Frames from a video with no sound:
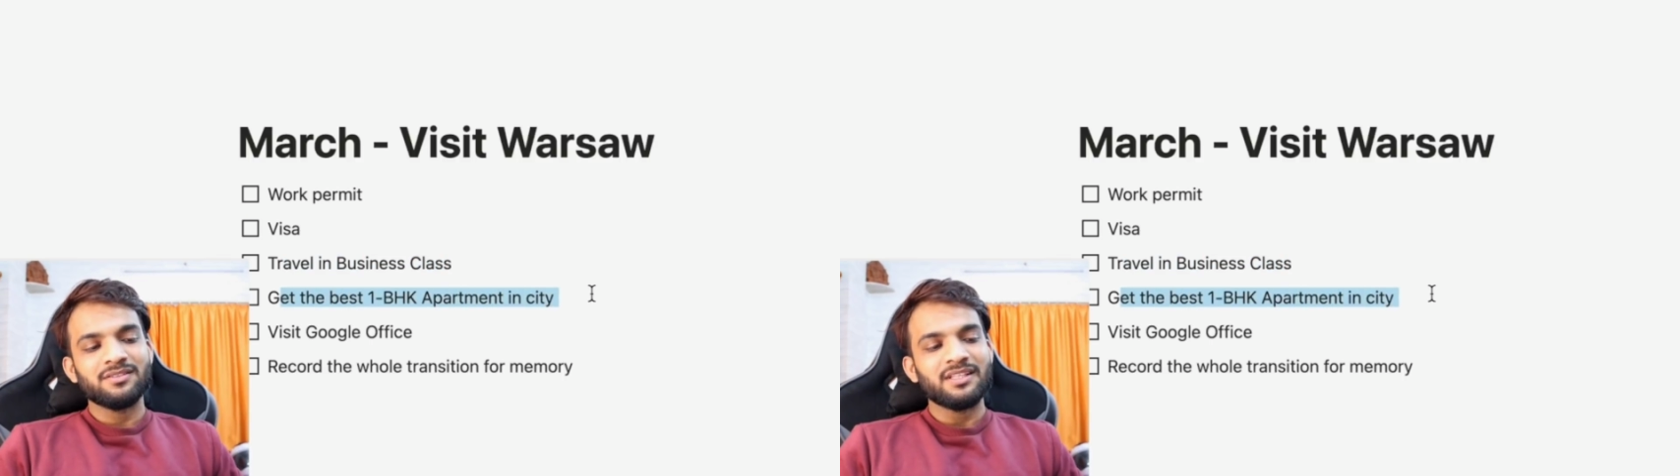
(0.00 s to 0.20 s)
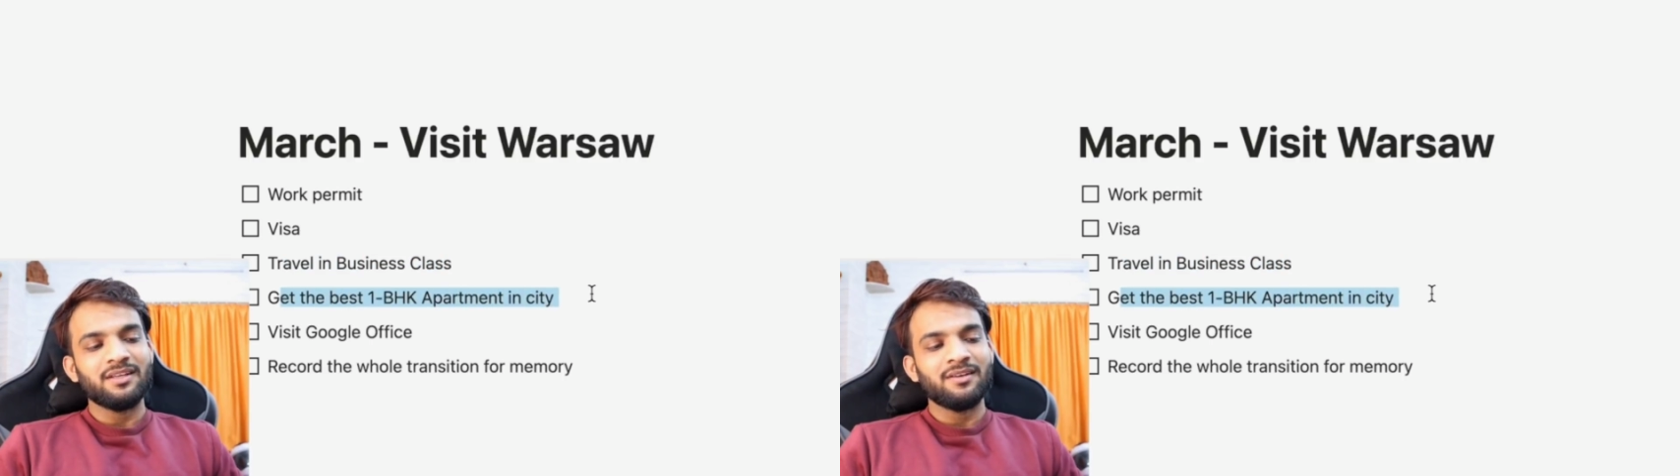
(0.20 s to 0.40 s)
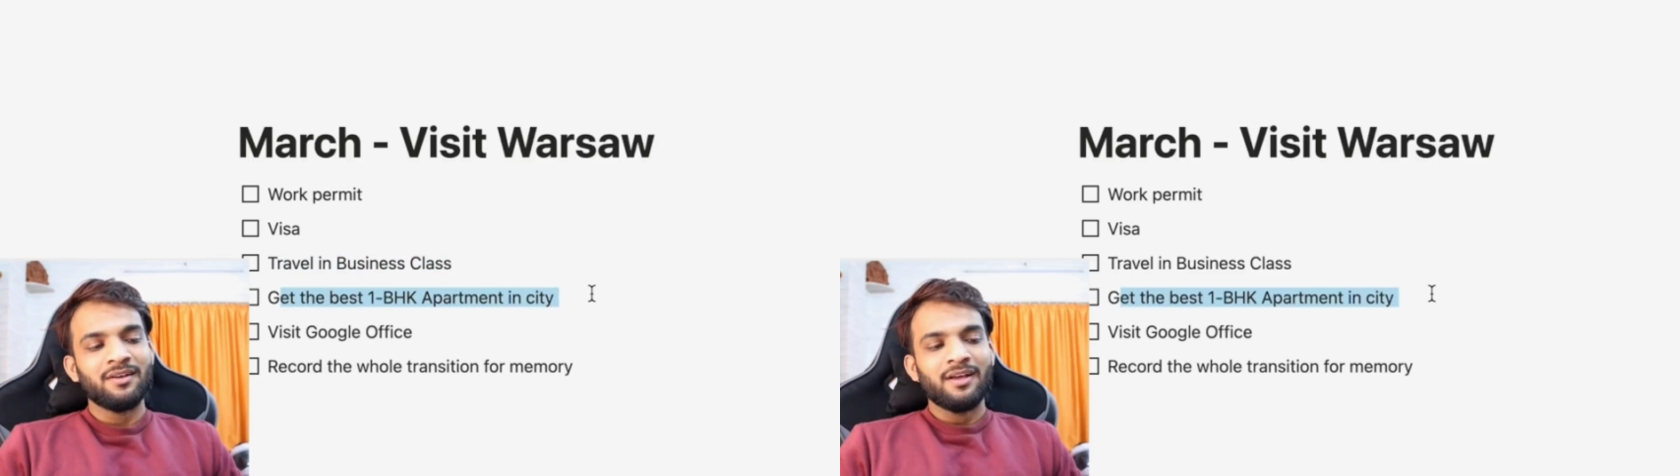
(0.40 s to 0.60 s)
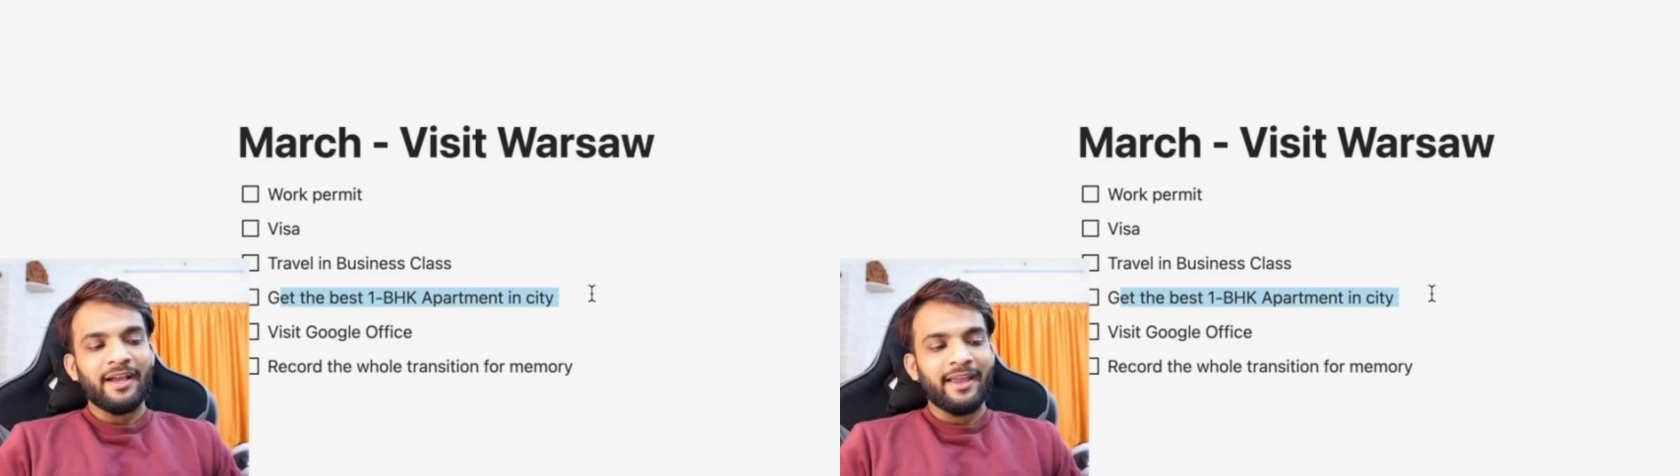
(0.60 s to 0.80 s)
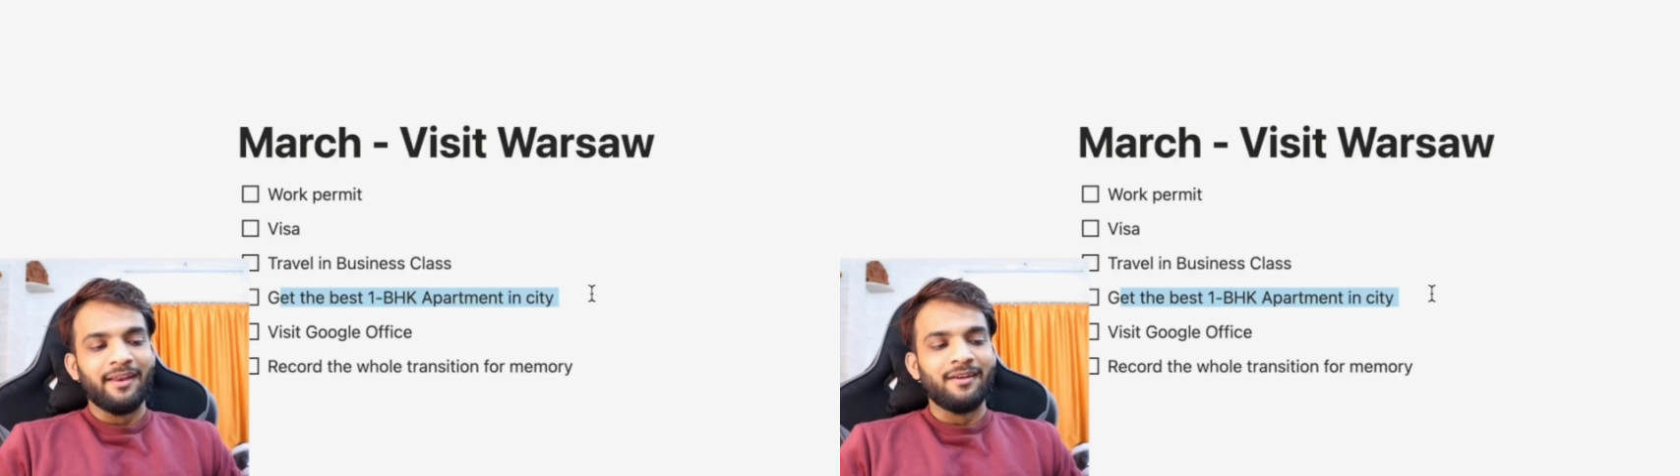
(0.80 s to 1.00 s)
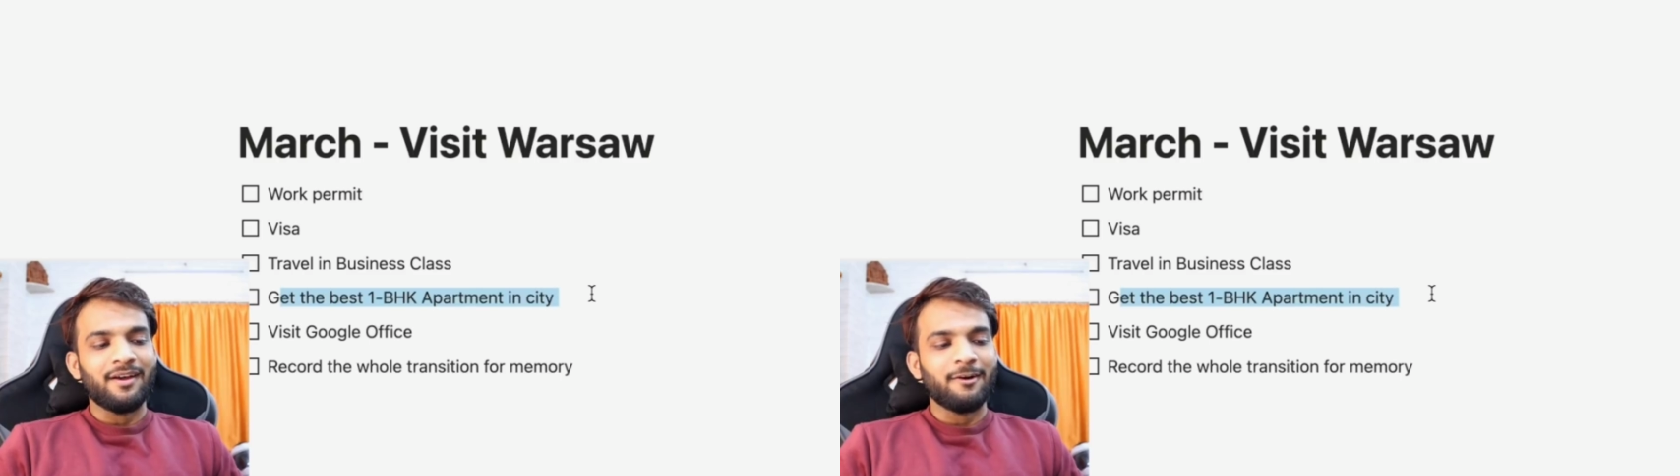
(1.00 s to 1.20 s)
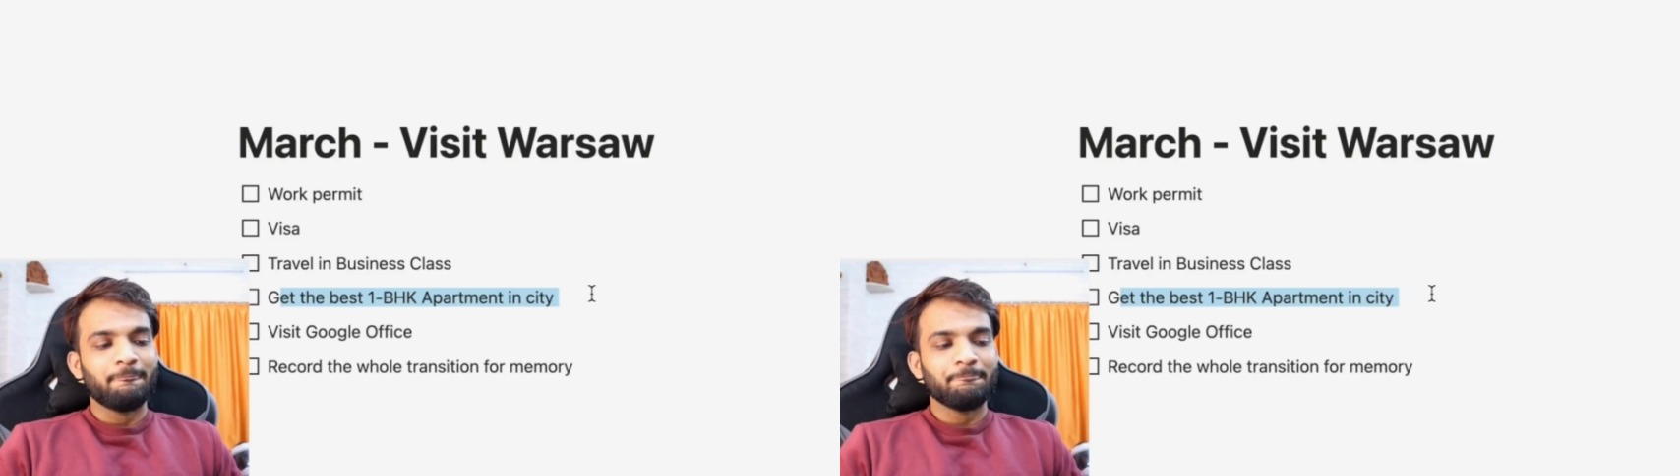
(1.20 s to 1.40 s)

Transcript: in city. Again,